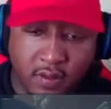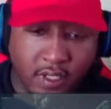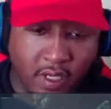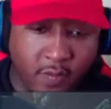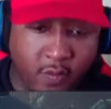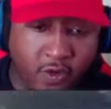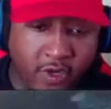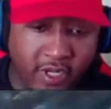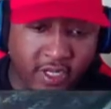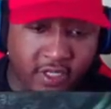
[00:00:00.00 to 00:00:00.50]

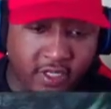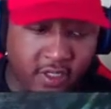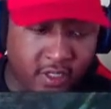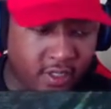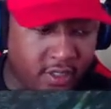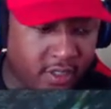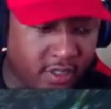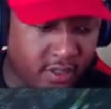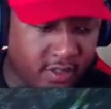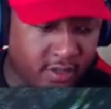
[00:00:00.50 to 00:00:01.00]
That boy
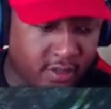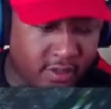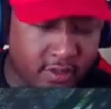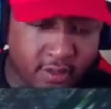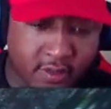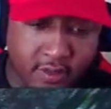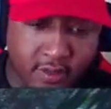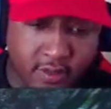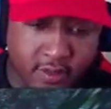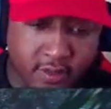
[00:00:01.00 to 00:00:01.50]
cooked.
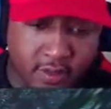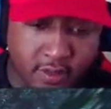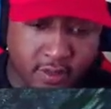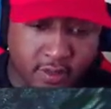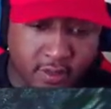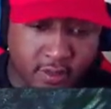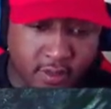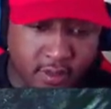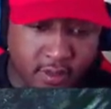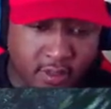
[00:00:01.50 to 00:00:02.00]

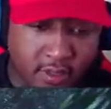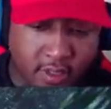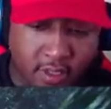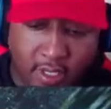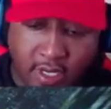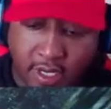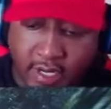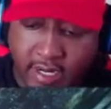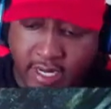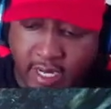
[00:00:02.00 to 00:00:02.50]

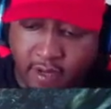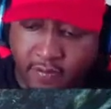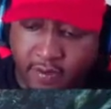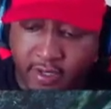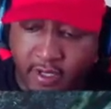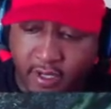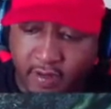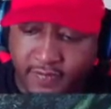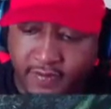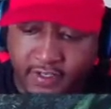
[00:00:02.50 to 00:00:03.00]
All right, now
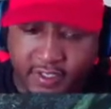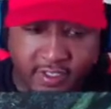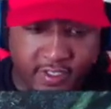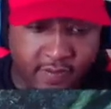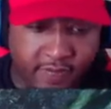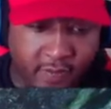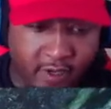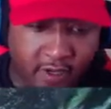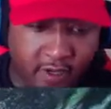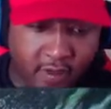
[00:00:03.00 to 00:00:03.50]
we off to the
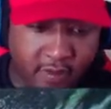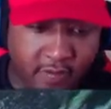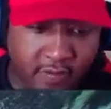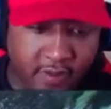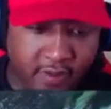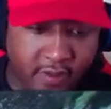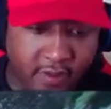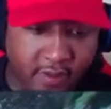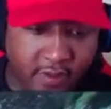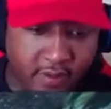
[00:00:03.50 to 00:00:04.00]
small
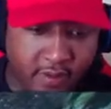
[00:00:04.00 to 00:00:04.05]
over.